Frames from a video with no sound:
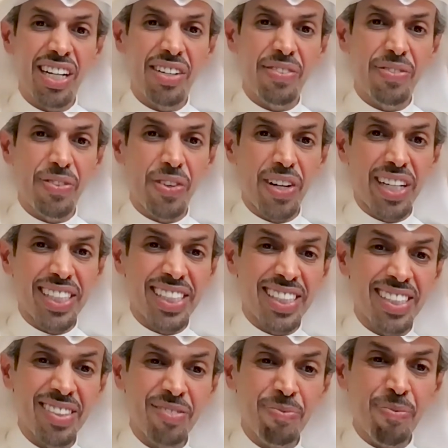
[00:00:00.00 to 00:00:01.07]
for
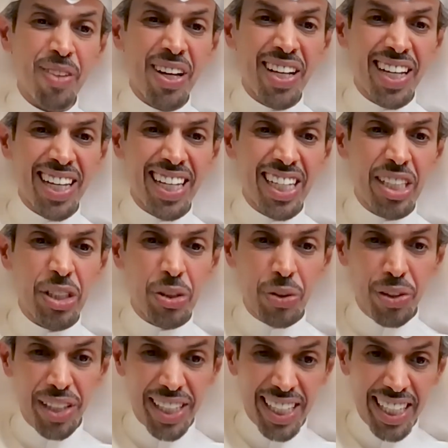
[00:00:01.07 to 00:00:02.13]
us.
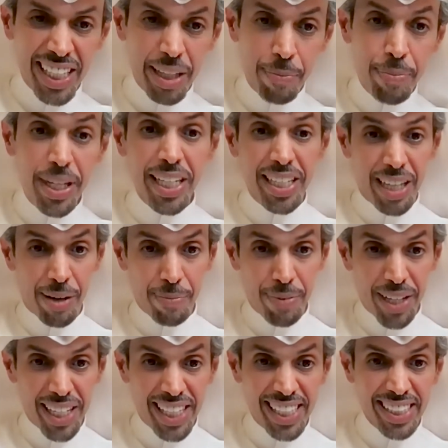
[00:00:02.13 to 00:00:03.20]
Historically, the big
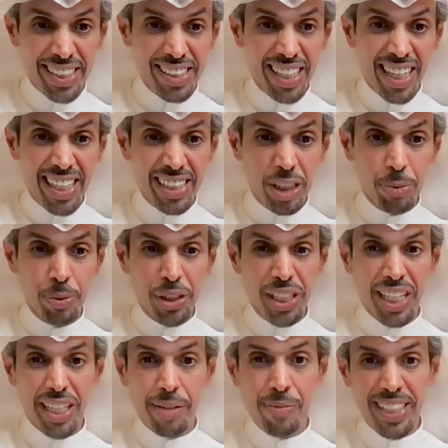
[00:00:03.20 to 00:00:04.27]
companies, and
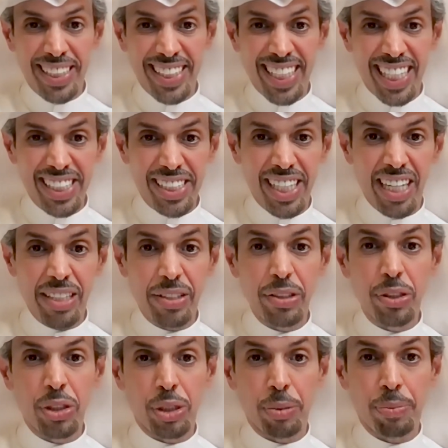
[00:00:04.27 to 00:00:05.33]
especially the multinational,
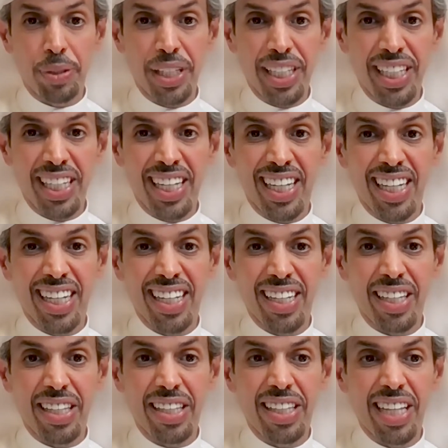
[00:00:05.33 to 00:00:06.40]
used to be
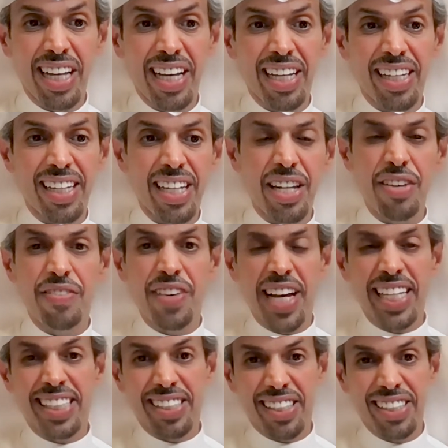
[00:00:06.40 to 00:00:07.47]
the
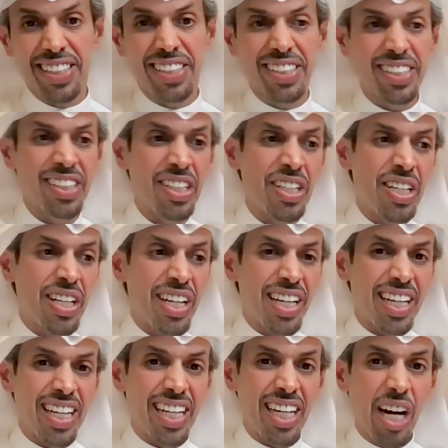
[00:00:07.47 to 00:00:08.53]
innovators.
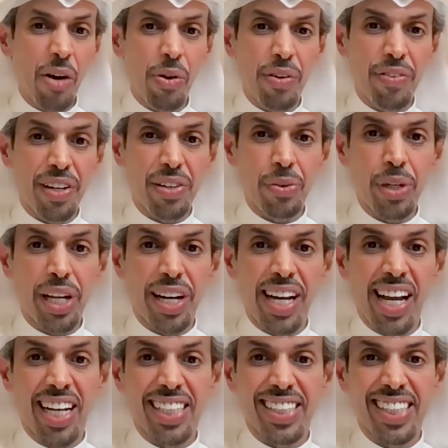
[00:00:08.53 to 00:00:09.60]
However, we
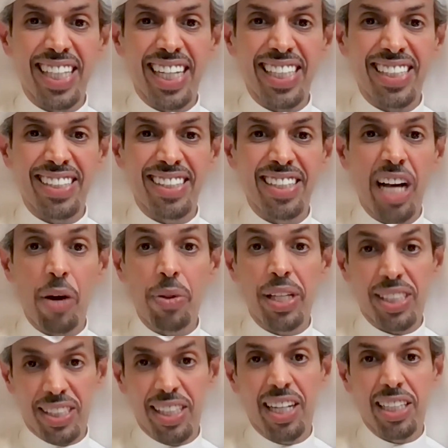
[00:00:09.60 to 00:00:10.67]
realize that now the
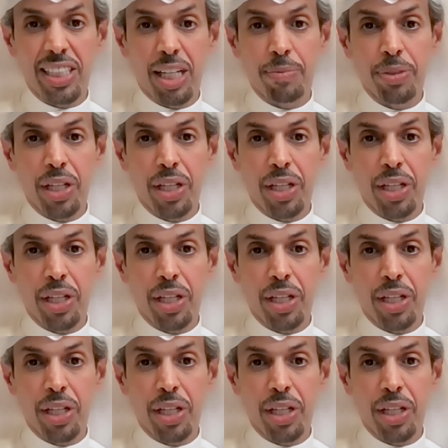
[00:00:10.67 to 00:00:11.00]
startups are